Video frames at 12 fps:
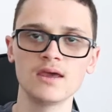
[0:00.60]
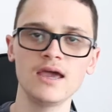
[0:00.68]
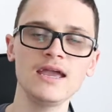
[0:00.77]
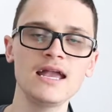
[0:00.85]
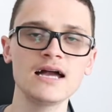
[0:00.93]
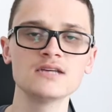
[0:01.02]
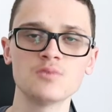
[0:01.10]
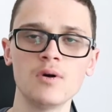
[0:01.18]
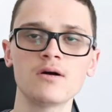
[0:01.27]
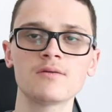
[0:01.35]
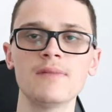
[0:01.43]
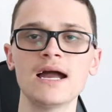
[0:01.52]
Hey guys,
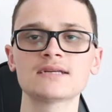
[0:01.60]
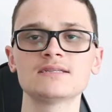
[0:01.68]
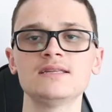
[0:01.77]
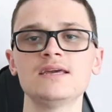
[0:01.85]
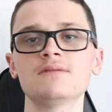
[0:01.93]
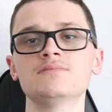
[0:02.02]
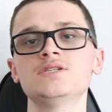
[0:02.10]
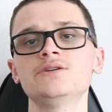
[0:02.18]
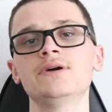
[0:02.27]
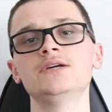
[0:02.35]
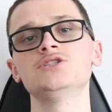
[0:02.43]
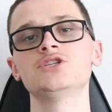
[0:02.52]
welcome back to the
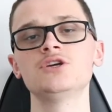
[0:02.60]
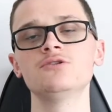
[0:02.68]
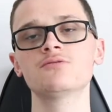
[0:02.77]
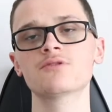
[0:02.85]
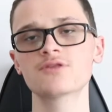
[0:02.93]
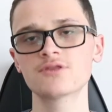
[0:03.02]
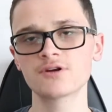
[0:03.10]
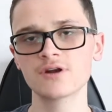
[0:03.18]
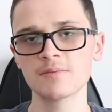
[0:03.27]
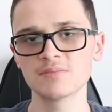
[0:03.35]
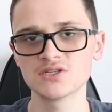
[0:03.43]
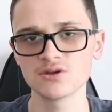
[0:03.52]
MCU HQ. Third
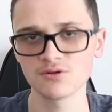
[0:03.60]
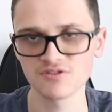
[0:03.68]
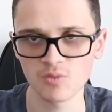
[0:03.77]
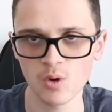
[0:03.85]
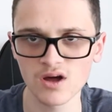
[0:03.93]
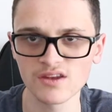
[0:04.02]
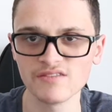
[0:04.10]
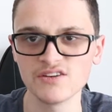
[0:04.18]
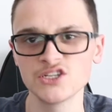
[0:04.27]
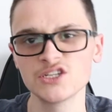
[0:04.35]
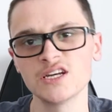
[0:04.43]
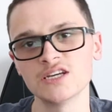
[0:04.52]
episode of
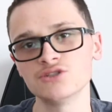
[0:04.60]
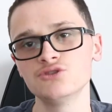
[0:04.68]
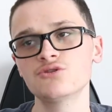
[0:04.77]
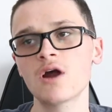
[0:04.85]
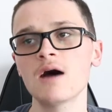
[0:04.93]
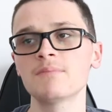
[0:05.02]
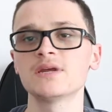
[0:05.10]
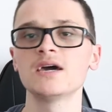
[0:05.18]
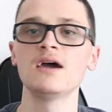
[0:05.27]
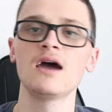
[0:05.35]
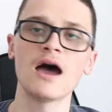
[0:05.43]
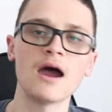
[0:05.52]
WandaVision has dropped.
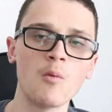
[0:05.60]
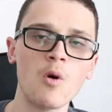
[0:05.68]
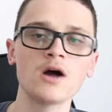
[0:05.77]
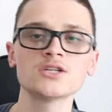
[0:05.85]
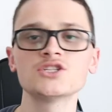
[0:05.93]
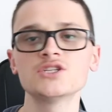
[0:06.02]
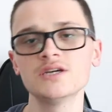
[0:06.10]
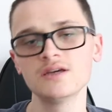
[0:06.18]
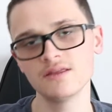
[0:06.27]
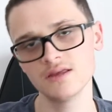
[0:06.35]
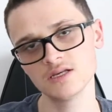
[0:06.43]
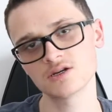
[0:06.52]
I watched
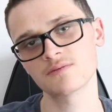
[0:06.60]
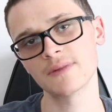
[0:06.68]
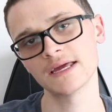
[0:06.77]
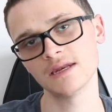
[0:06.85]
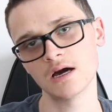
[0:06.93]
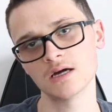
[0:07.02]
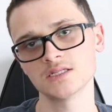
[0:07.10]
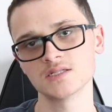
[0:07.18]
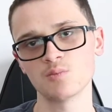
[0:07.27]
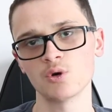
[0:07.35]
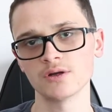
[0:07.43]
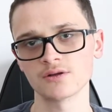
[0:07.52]
it. These are my
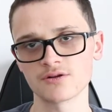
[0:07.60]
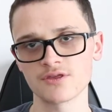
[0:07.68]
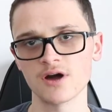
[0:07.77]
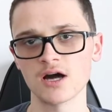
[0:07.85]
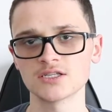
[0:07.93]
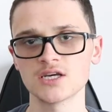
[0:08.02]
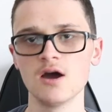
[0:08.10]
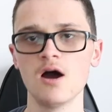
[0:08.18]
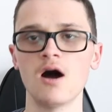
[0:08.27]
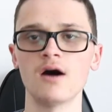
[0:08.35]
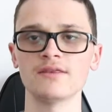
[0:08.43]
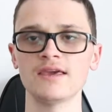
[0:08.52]
non-spoiler thoughts
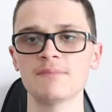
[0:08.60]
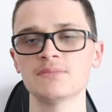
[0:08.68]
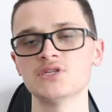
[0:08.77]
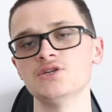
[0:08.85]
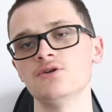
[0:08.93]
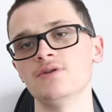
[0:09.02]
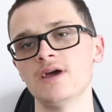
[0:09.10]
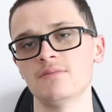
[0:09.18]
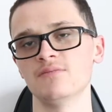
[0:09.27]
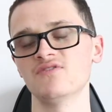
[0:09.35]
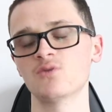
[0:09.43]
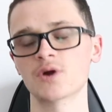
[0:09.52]
on the episode.
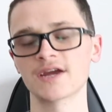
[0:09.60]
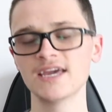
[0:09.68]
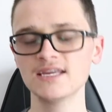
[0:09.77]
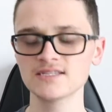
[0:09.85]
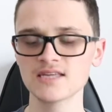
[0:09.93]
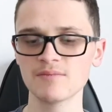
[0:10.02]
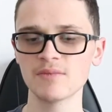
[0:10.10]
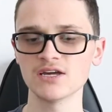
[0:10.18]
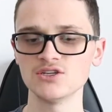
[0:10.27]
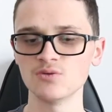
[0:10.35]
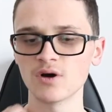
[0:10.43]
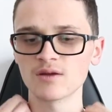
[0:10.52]
And before I get into them, I
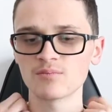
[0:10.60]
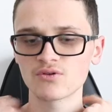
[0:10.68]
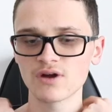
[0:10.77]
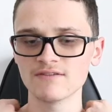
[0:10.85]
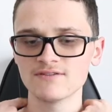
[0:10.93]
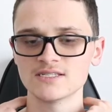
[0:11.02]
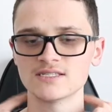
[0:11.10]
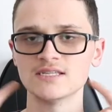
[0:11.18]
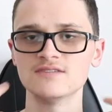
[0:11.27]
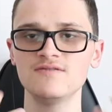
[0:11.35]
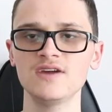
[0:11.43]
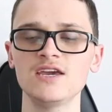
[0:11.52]
do want to preface
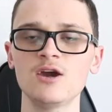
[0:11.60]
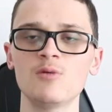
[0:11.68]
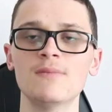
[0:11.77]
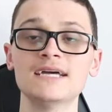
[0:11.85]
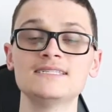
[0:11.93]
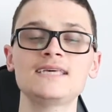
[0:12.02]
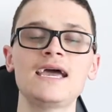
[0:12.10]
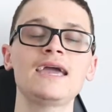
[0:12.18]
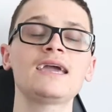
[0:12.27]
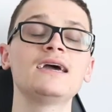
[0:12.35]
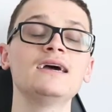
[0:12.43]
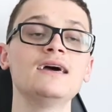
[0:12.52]
this video by
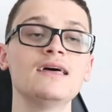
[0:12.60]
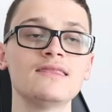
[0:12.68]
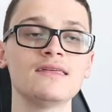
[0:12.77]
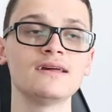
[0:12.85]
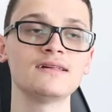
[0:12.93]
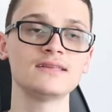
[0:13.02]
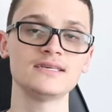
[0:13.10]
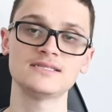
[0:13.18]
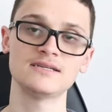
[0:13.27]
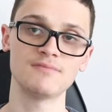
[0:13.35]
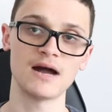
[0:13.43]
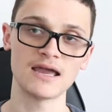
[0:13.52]
saying that, at
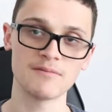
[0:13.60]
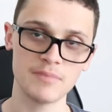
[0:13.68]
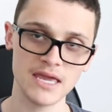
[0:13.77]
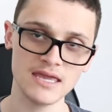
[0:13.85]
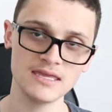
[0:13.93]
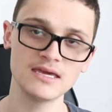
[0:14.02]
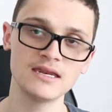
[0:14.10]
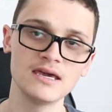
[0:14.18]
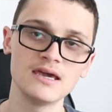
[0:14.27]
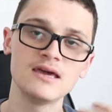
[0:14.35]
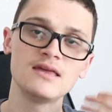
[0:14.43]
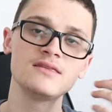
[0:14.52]
least in my
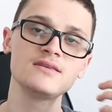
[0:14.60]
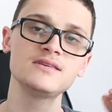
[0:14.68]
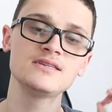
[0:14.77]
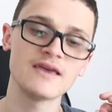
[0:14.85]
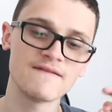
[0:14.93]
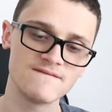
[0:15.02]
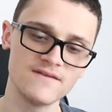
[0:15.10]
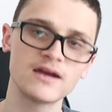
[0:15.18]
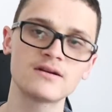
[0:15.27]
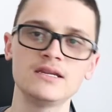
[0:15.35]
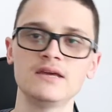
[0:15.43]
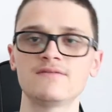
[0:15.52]
opinion, this is a
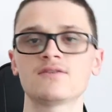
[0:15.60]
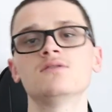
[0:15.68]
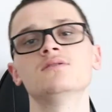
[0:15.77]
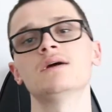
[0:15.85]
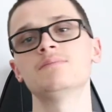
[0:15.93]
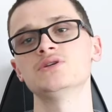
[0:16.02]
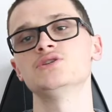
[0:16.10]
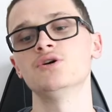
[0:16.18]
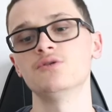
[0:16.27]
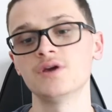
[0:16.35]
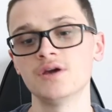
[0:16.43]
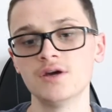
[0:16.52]
very difficult
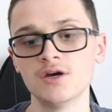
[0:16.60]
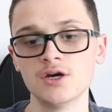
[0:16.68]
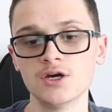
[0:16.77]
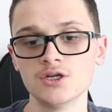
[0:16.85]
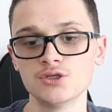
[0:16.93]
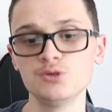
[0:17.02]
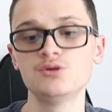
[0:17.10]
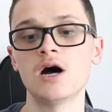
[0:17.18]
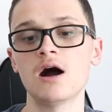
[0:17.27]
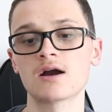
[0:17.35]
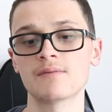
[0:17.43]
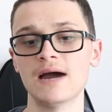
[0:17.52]
episode to
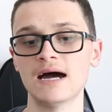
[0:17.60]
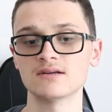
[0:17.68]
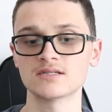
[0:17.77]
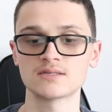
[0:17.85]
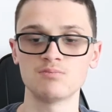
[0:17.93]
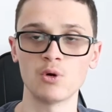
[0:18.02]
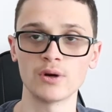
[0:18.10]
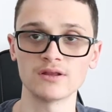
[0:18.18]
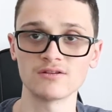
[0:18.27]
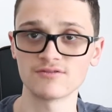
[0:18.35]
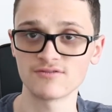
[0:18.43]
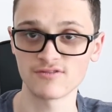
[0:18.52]
talk about
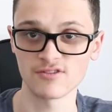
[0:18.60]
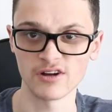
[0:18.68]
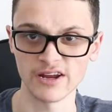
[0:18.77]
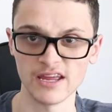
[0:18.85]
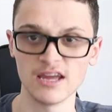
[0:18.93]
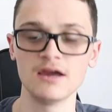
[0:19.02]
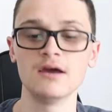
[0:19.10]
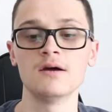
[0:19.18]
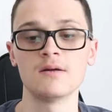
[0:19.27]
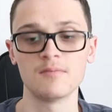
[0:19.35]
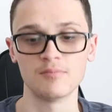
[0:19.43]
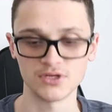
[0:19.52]
spoiler-free.
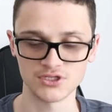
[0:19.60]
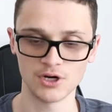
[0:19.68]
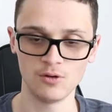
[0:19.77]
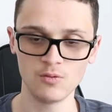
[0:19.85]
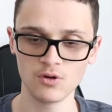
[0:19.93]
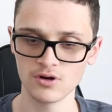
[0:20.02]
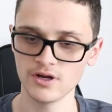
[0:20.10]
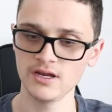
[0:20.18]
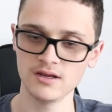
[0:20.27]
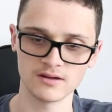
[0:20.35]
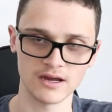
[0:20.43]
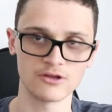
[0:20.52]
But don't
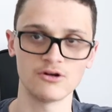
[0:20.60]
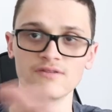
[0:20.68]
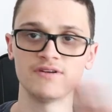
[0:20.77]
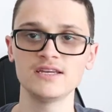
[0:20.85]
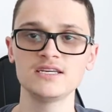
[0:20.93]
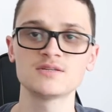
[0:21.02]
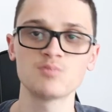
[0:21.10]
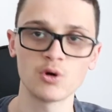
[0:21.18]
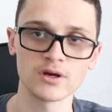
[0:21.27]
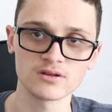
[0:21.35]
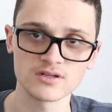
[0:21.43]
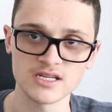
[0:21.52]
worry, I don't have any
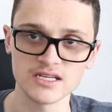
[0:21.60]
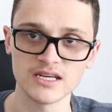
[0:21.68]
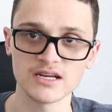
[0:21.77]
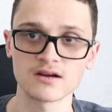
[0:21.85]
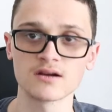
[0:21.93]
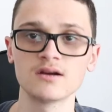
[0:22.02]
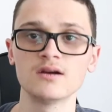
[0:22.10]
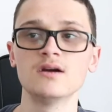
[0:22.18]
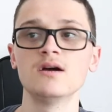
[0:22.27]
spoilers in here.